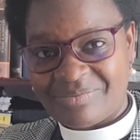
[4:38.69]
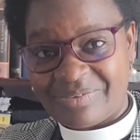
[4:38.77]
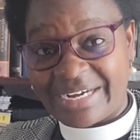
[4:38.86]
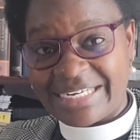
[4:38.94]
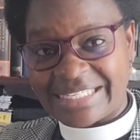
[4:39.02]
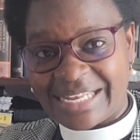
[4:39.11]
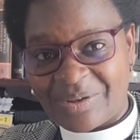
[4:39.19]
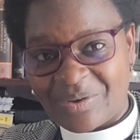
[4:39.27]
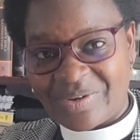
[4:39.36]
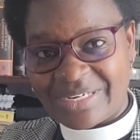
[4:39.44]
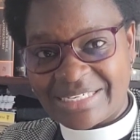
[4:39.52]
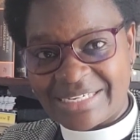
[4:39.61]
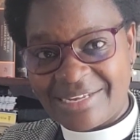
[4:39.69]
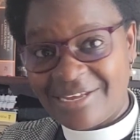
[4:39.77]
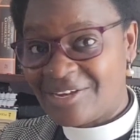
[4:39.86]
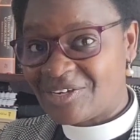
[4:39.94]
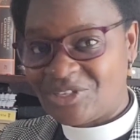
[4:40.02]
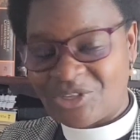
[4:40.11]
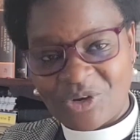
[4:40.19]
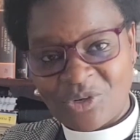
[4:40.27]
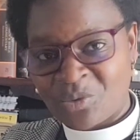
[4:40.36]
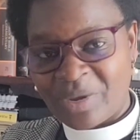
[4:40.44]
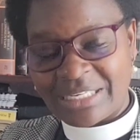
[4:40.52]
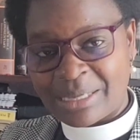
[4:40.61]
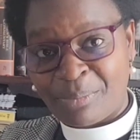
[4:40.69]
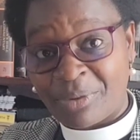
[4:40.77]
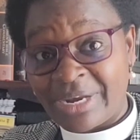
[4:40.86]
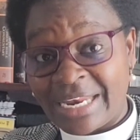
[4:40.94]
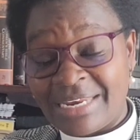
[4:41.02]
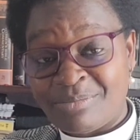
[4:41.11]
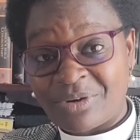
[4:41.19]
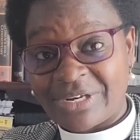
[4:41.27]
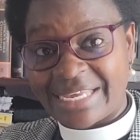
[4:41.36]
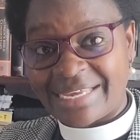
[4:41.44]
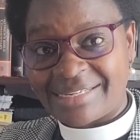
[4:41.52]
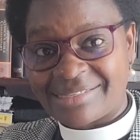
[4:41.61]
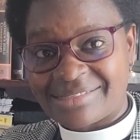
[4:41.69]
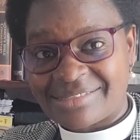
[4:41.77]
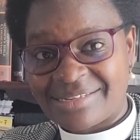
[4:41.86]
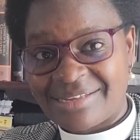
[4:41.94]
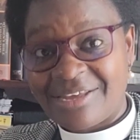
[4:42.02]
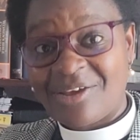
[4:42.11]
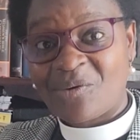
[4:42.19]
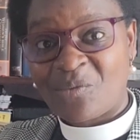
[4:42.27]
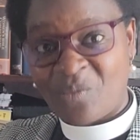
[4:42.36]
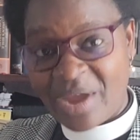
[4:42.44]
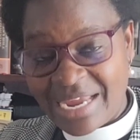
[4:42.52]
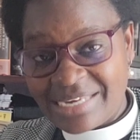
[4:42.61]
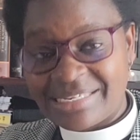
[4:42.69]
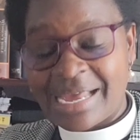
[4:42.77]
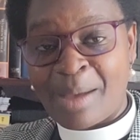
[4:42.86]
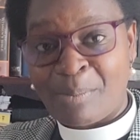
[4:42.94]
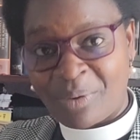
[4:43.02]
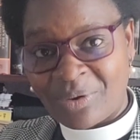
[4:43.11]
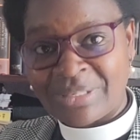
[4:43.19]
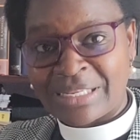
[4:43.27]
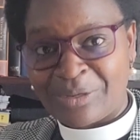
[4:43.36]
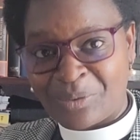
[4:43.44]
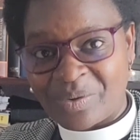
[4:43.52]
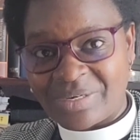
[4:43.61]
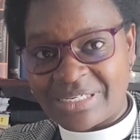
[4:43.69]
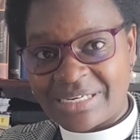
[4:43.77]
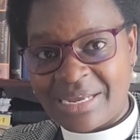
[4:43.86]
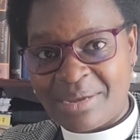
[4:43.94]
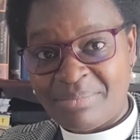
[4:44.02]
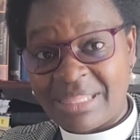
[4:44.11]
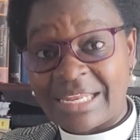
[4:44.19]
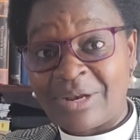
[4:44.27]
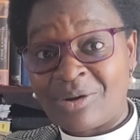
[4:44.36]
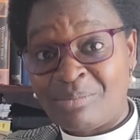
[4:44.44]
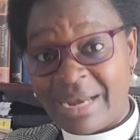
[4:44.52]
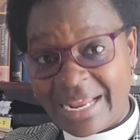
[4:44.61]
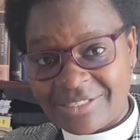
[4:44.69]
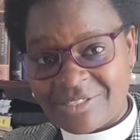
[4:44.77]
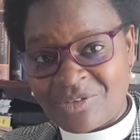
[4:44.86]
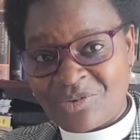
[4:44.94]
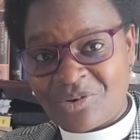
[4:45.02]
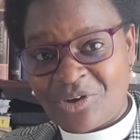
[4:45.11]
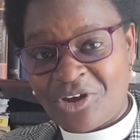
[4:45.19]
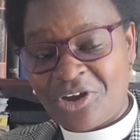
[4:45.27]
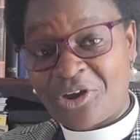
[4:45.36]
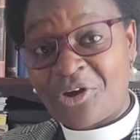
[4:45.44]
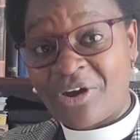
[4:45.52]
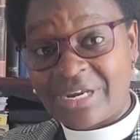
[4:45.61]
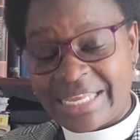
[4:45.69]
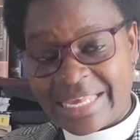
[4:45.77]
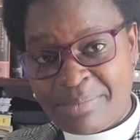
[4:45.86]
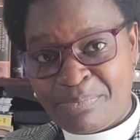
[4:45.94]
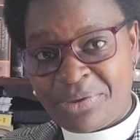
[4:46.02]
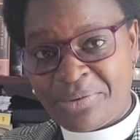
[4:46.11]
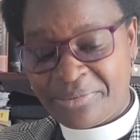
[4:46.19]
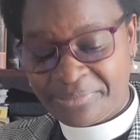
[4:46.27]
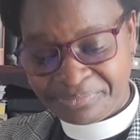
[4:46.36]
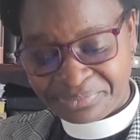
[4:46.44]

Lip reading: Praise the Lord. Don't wait upon anybody else. Wait upon the Lord. May the Lord bless you. God keep you.